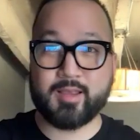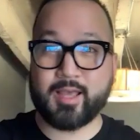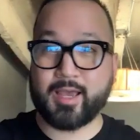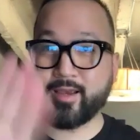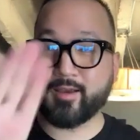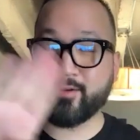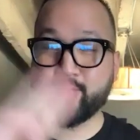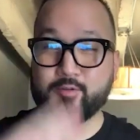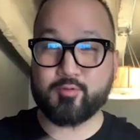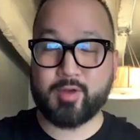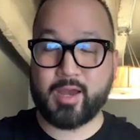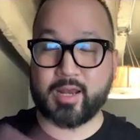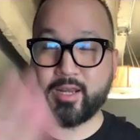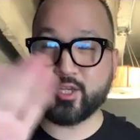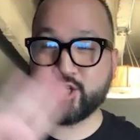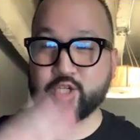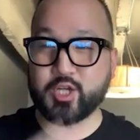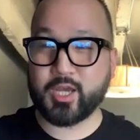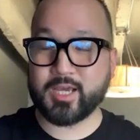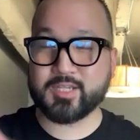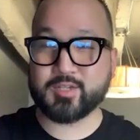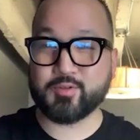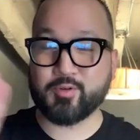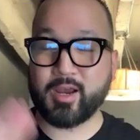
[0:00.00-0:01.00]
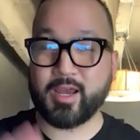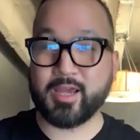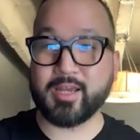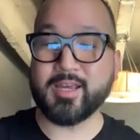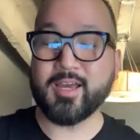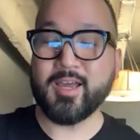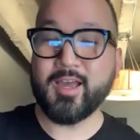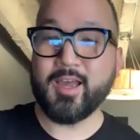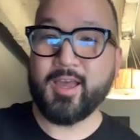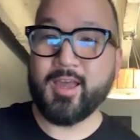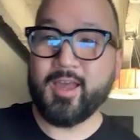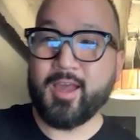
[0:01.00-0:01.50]
like, writing checks, right?
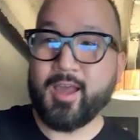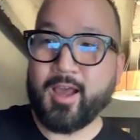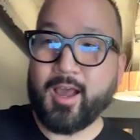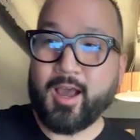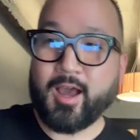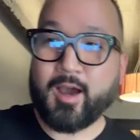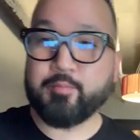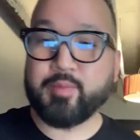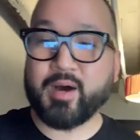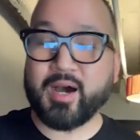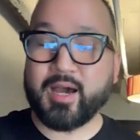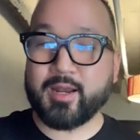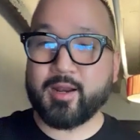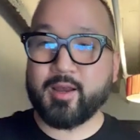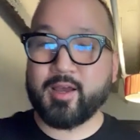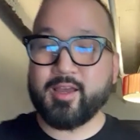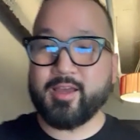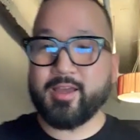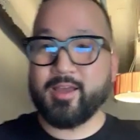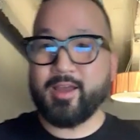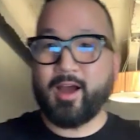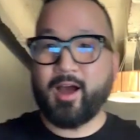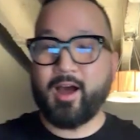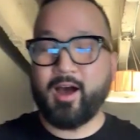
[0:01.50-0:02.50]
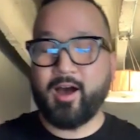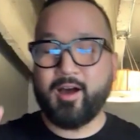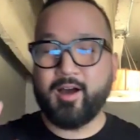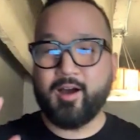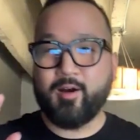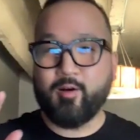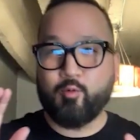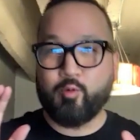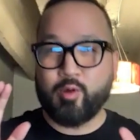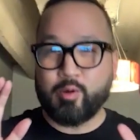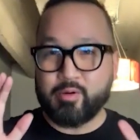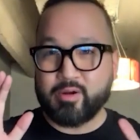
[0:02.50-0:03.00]
But
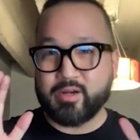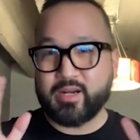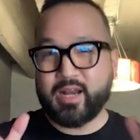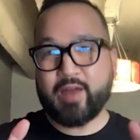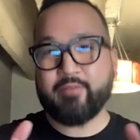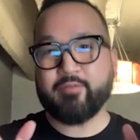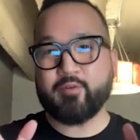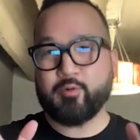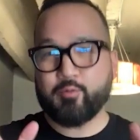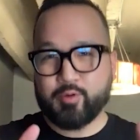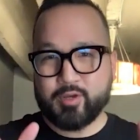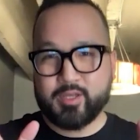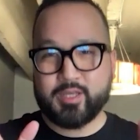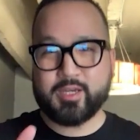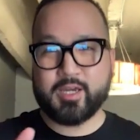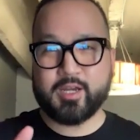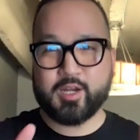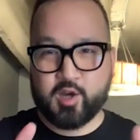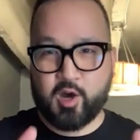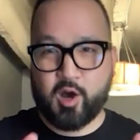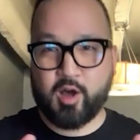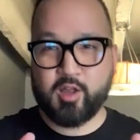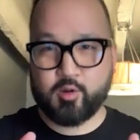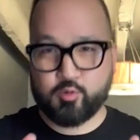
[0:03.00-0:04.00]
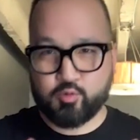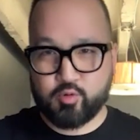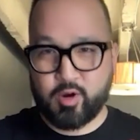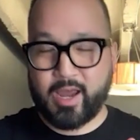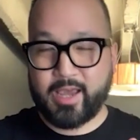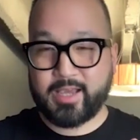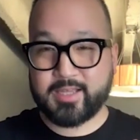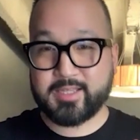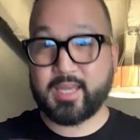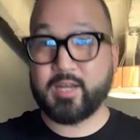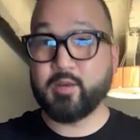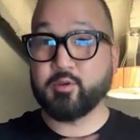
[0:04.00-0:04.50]
we were never really going to call it
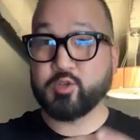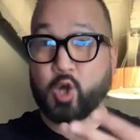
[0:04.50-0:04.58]
Rice. And it was